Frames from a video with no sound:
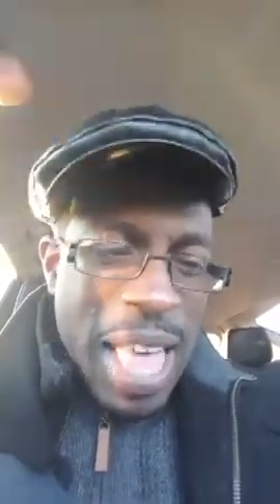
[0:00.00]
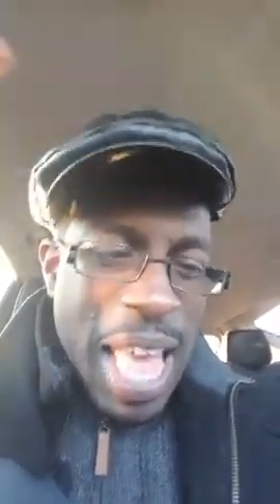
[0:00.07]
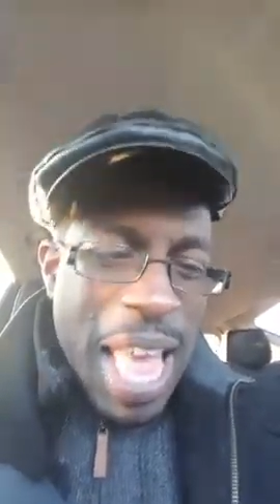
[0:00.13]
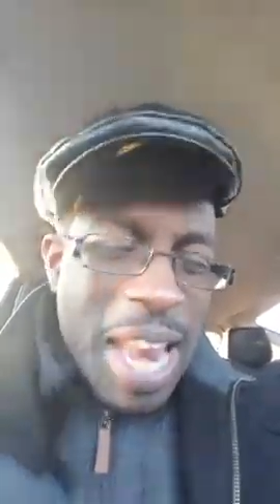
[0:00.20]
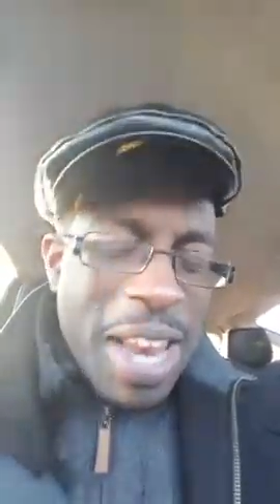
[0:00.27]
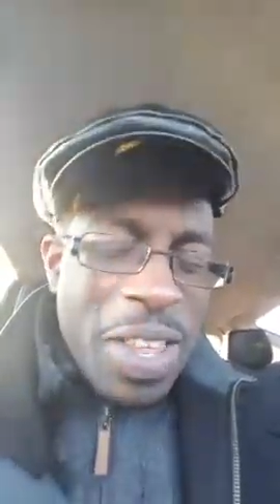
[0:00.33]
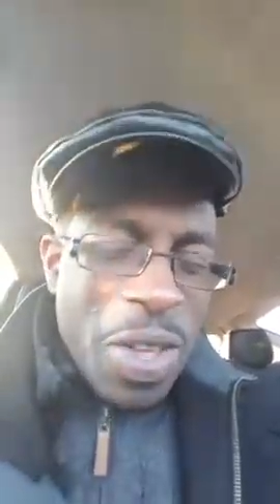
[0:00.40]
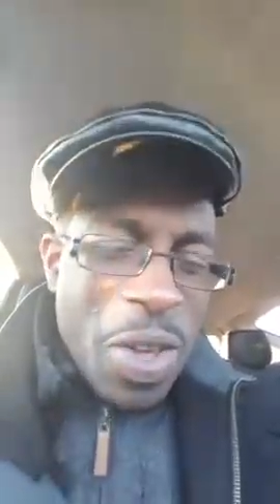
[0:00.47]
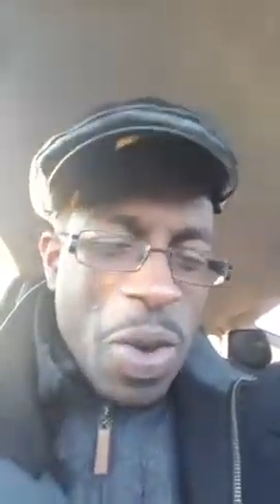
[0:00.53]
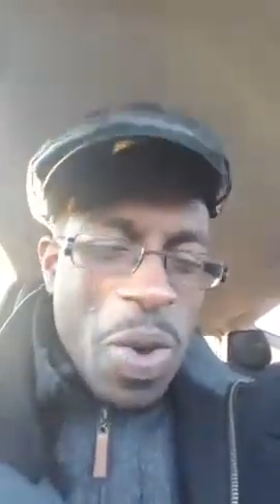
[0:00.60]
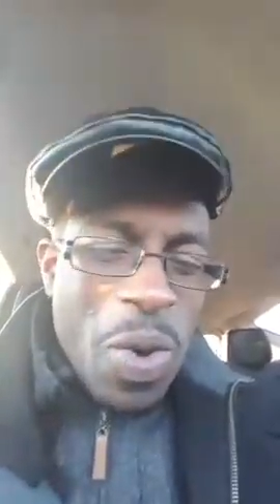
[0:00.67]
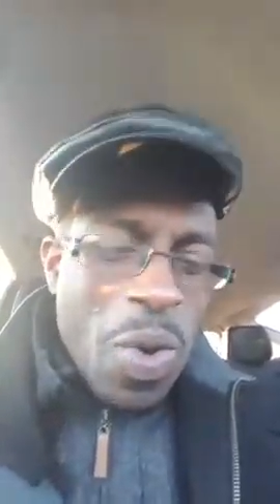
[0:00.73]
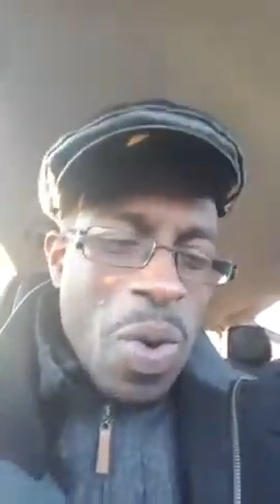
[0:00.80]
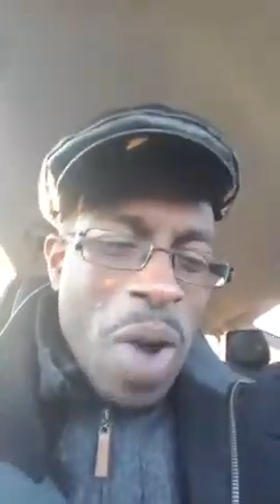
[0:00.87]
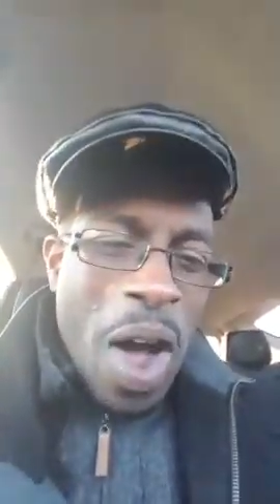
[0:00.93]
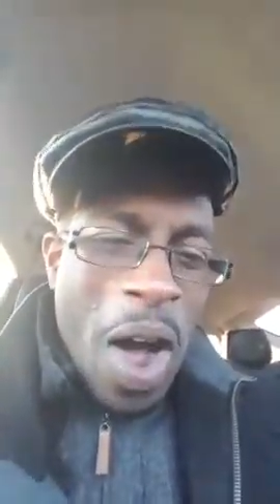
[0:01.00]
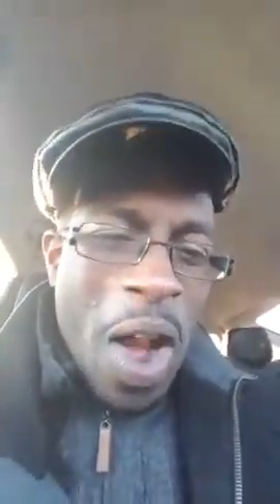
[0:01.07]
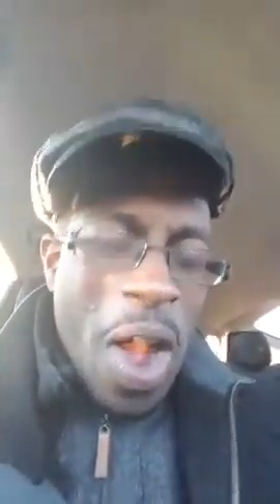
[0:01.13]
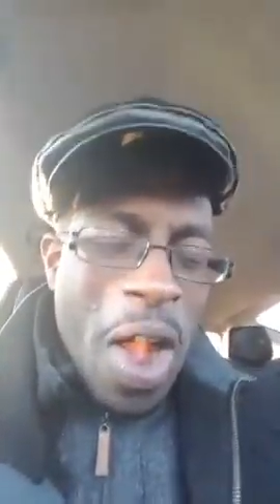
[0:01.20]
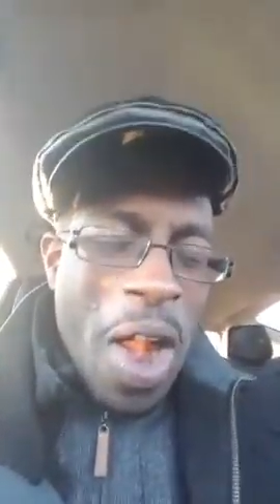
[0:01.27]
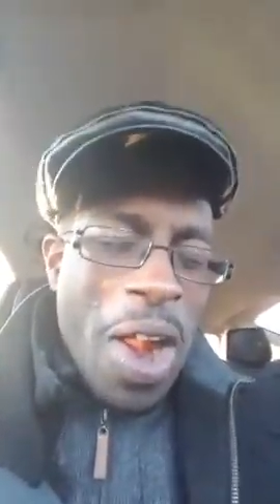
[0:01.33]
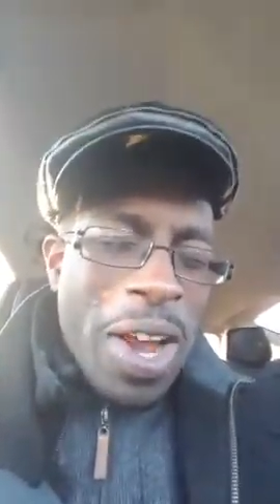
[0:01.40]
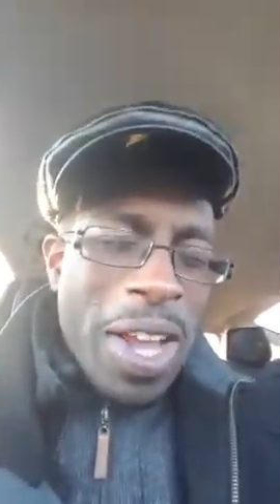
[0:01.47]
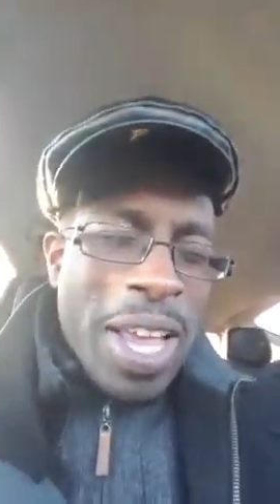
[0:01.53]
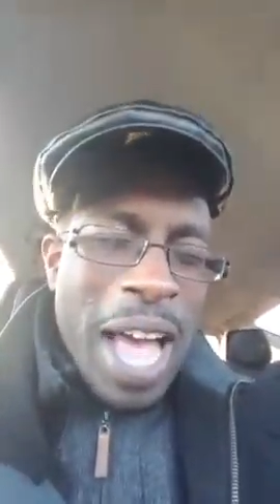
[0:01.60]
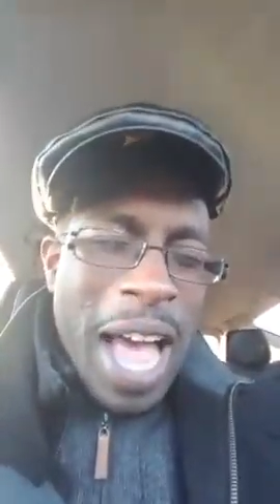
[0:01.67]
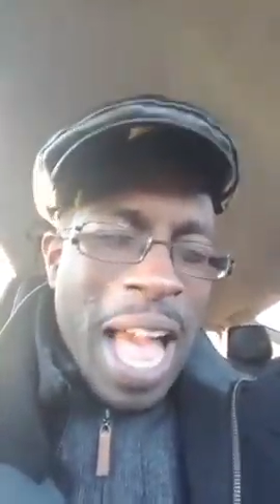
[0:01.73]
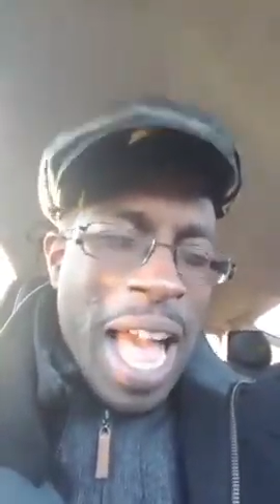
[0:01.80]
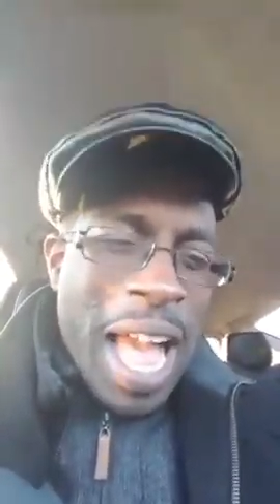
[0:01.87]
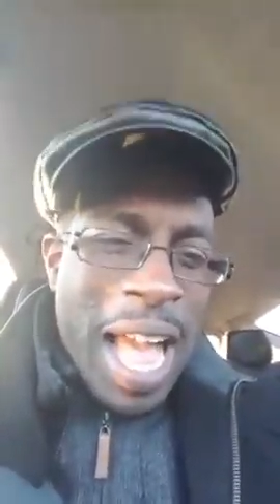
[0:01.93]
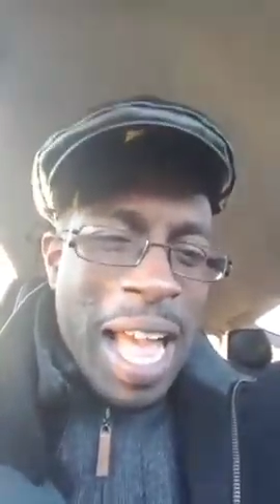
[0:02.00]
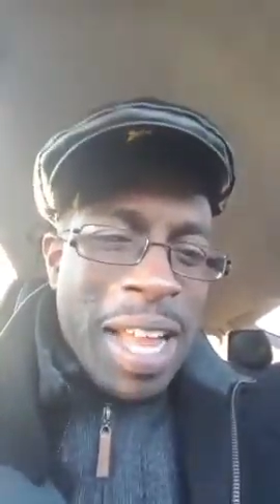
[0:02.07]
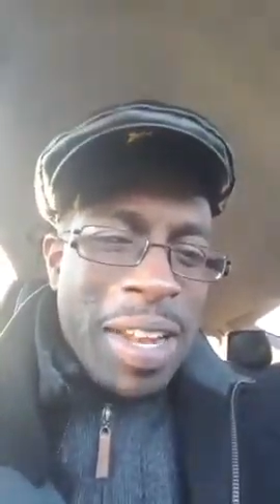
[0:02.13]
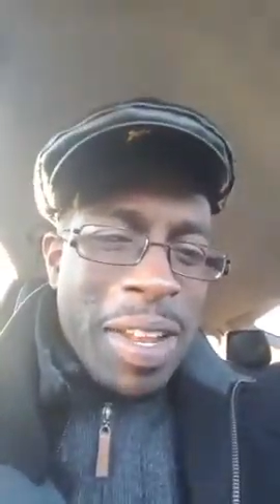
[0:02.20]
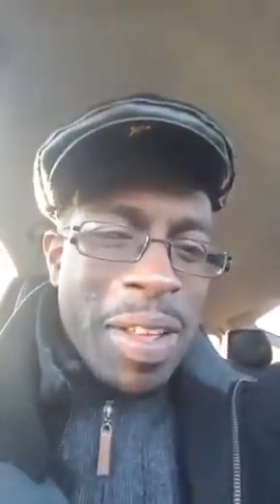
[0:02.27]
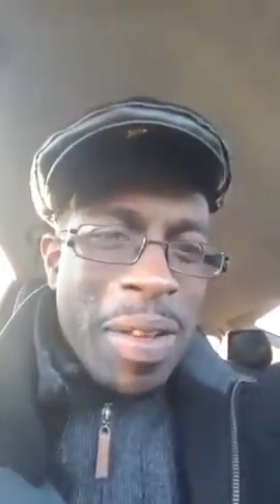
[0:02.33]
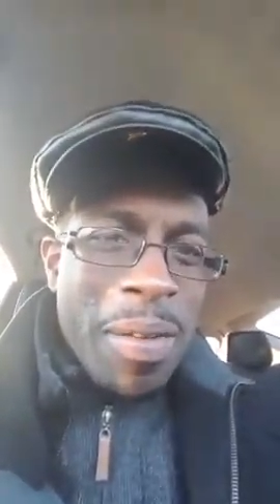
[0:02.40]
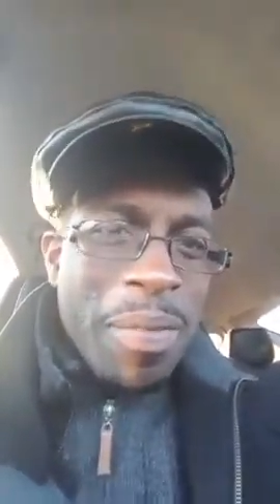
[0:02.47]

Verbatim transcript: that you are God.